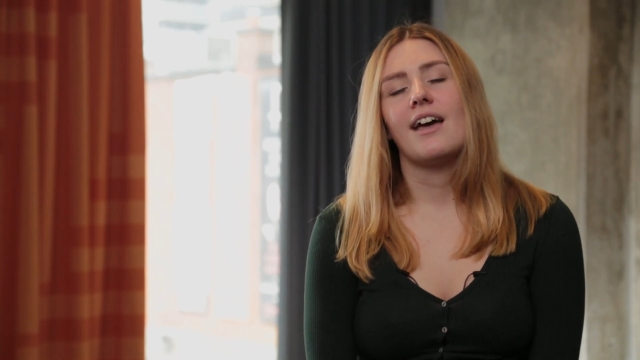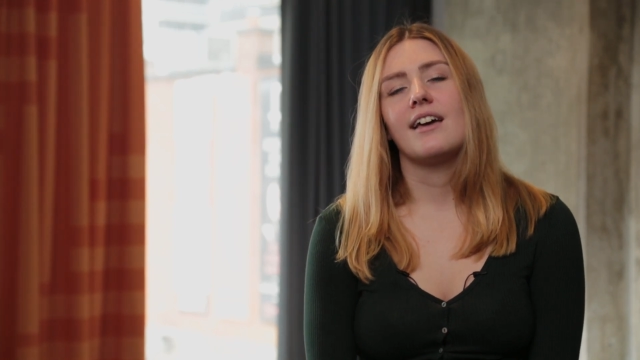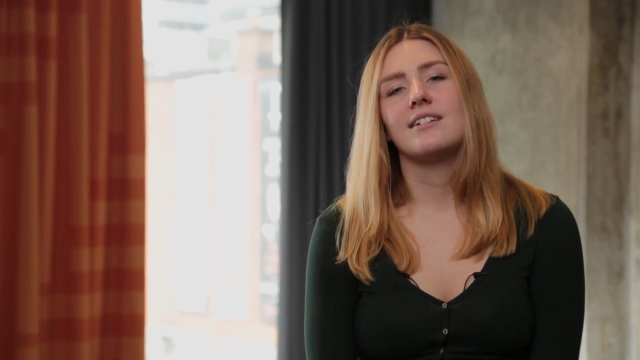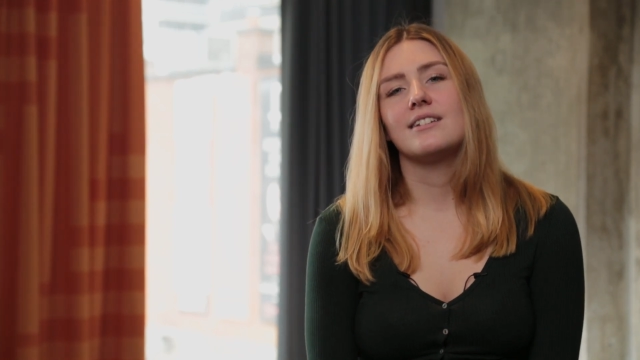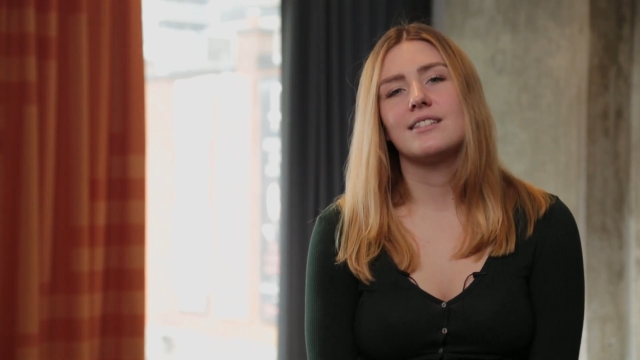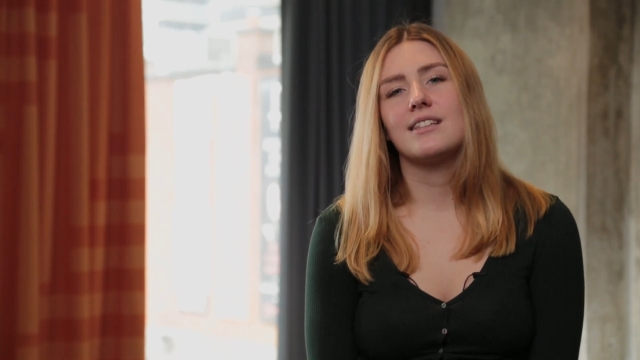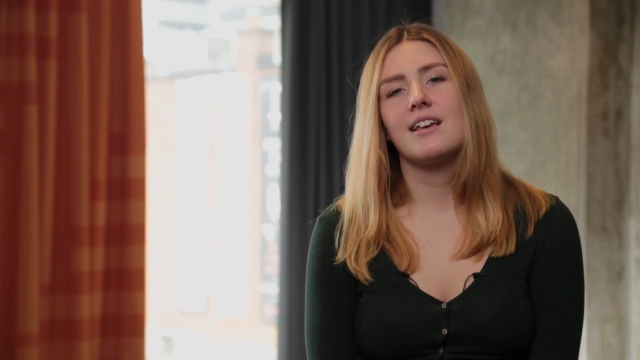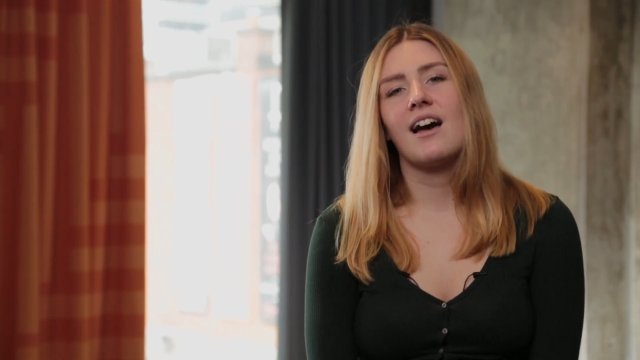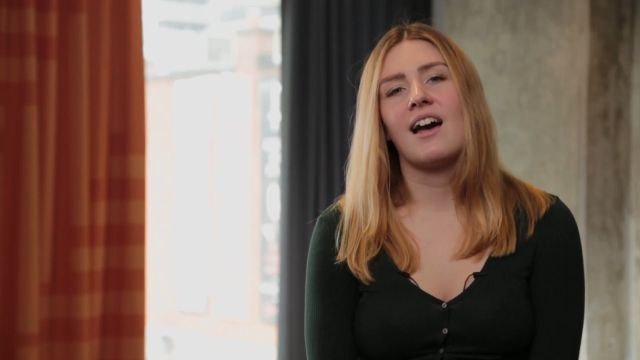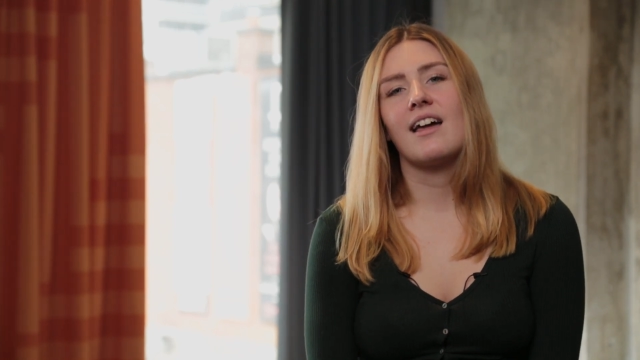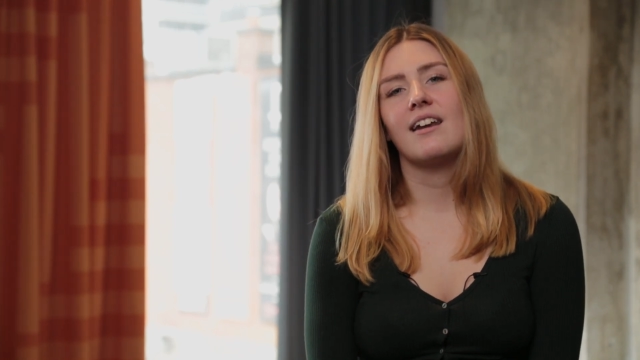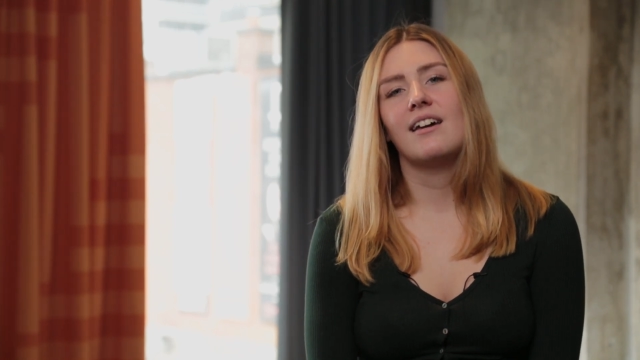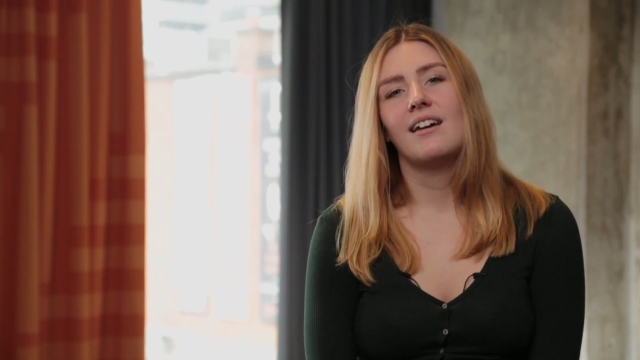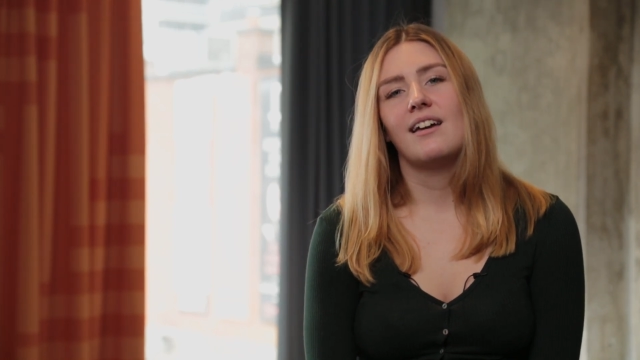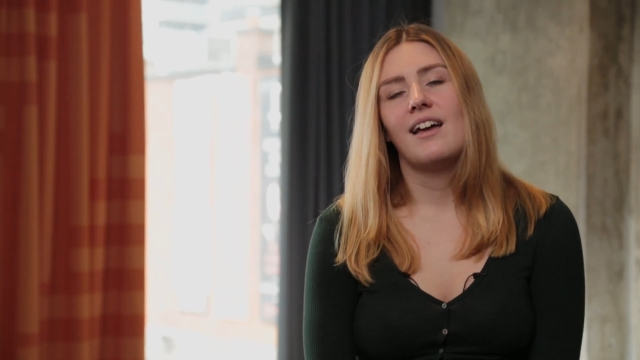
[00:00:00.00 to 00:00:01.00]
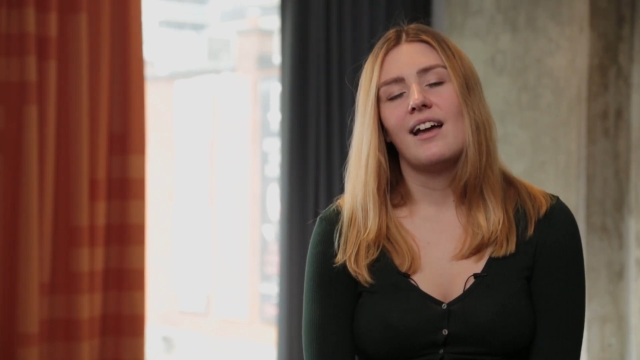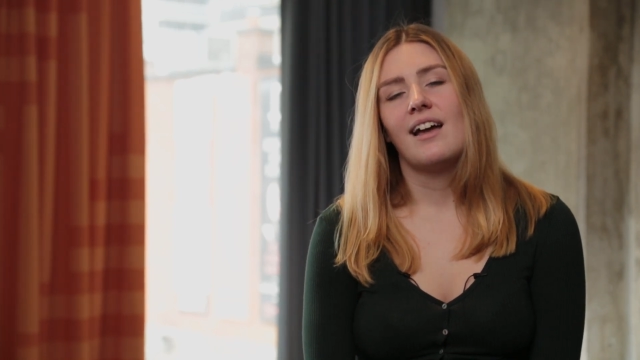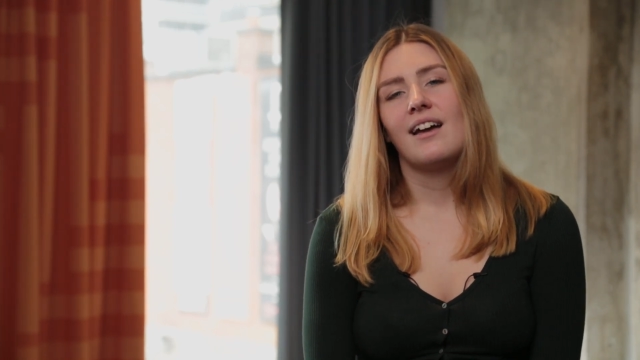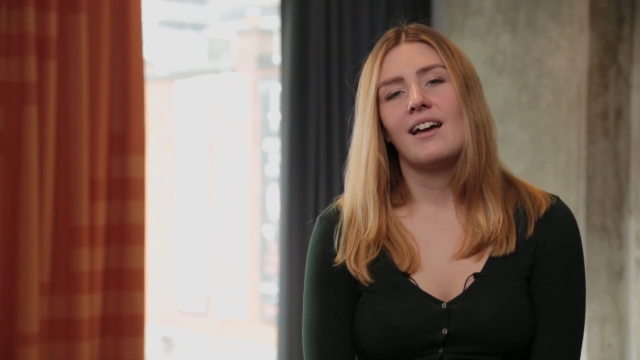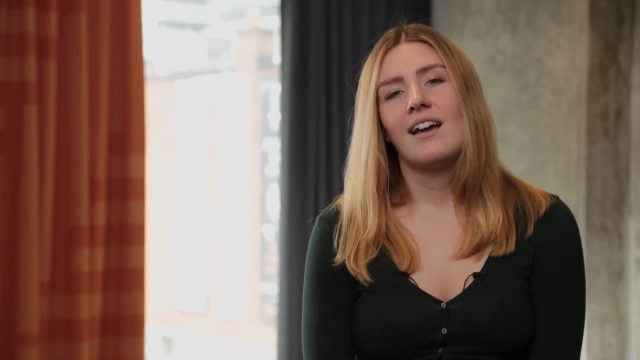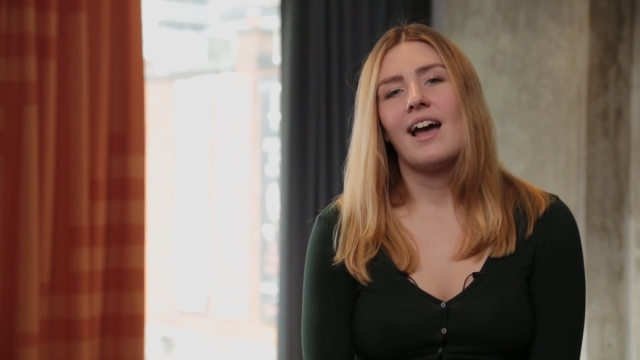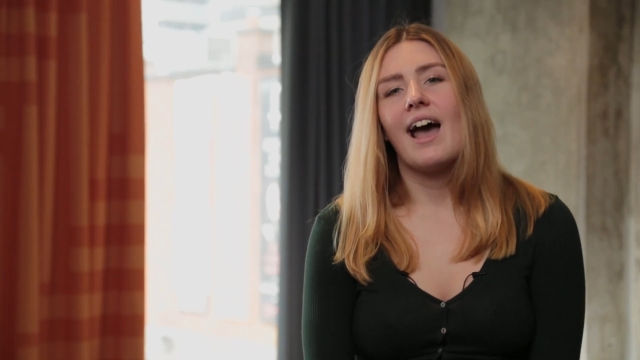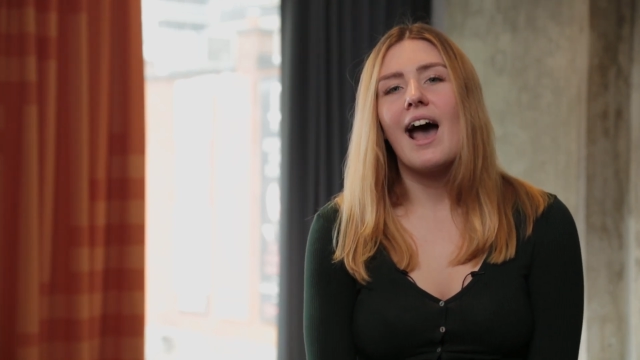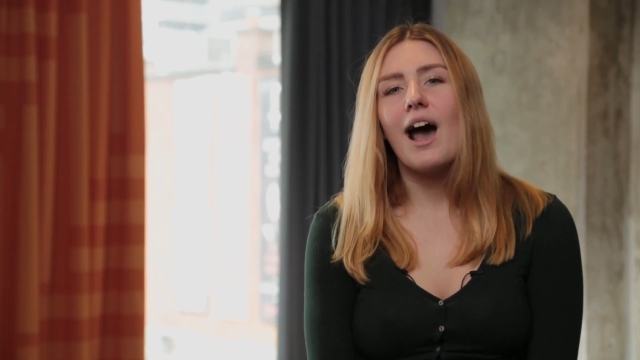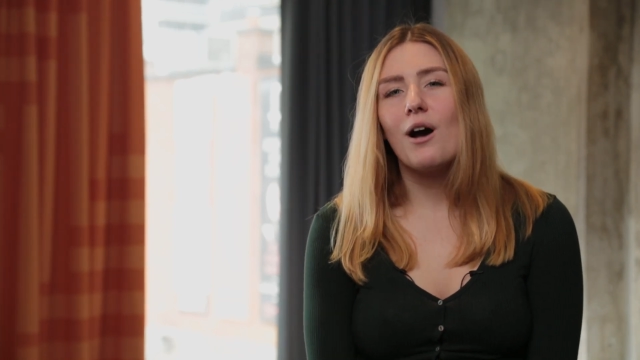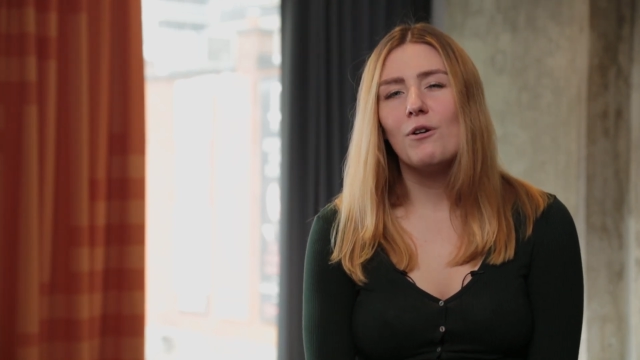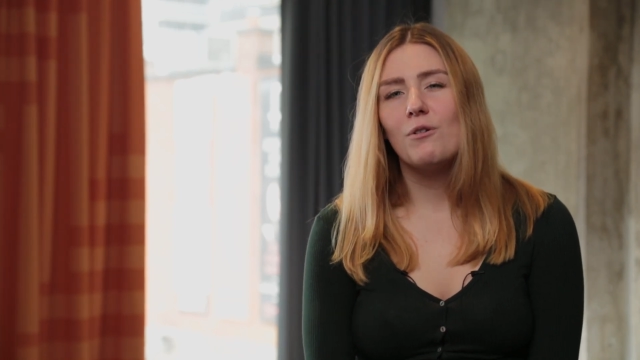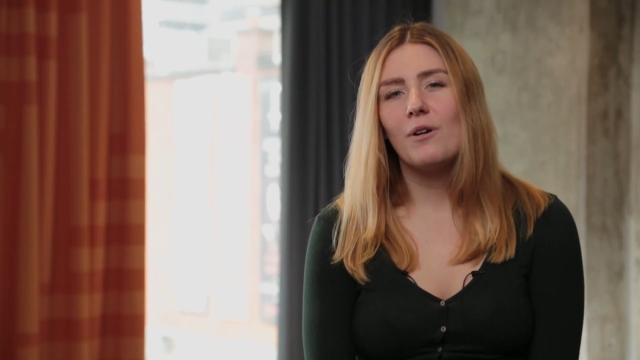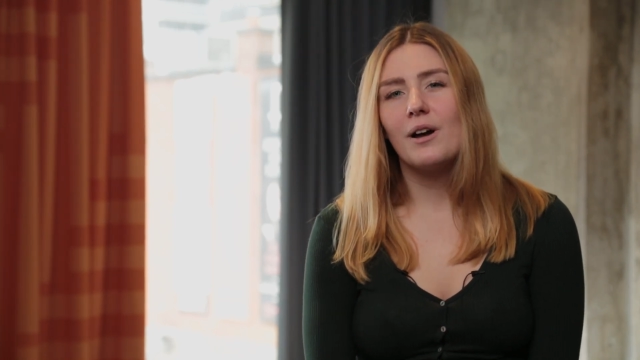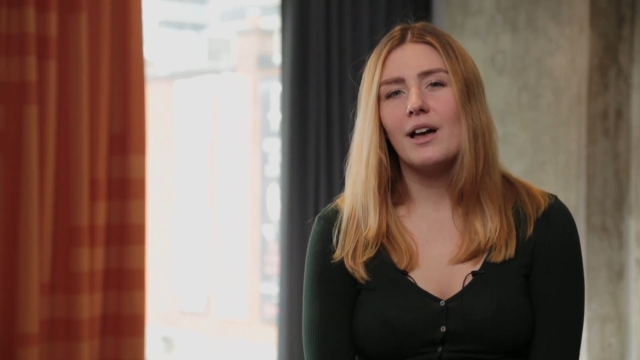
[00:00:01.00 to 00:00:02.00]
and decide,
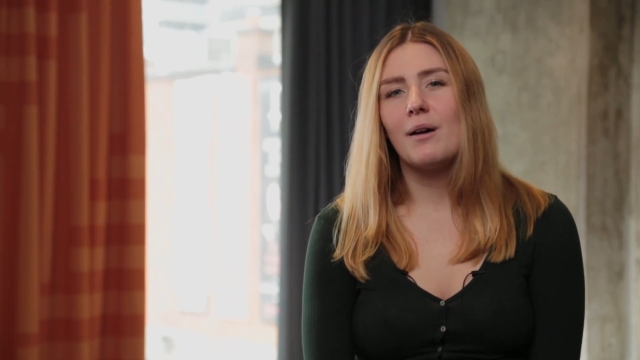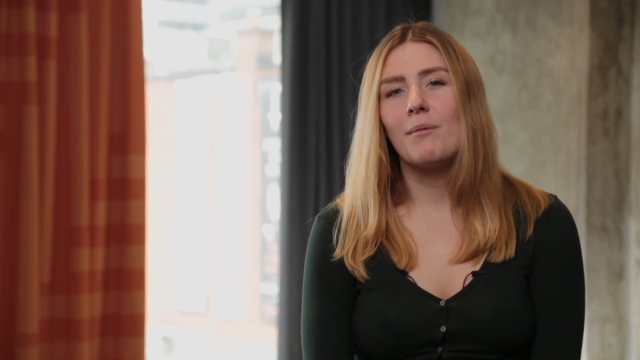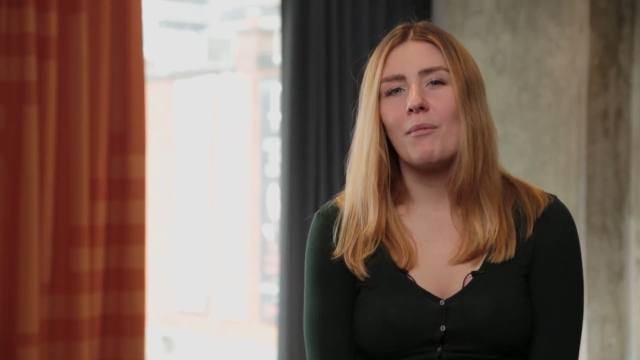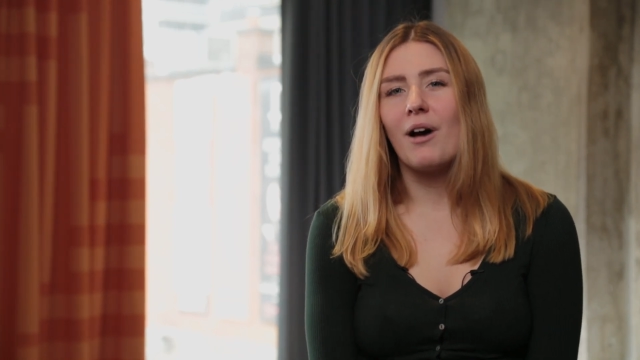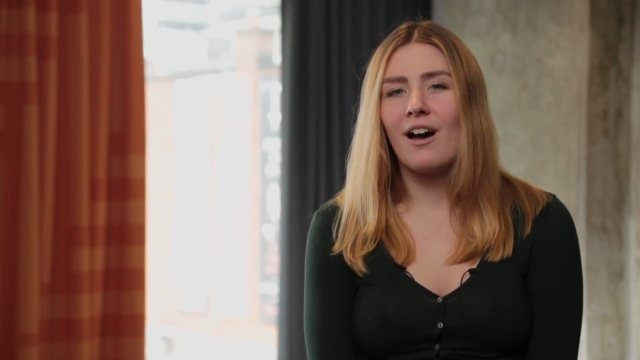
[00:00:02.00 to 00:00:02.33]
how am